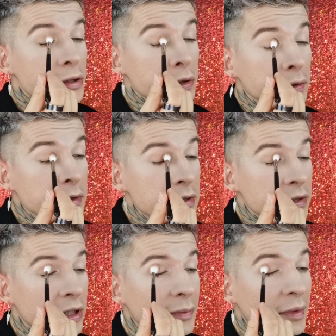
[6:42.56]
So this
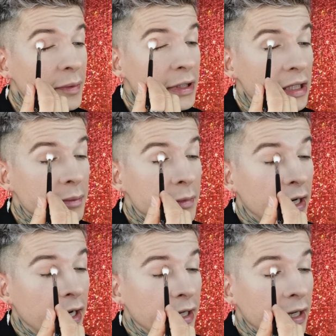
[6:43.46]
is gonna be
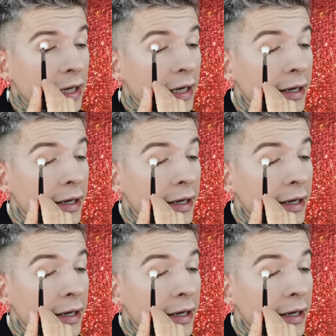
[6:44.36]
my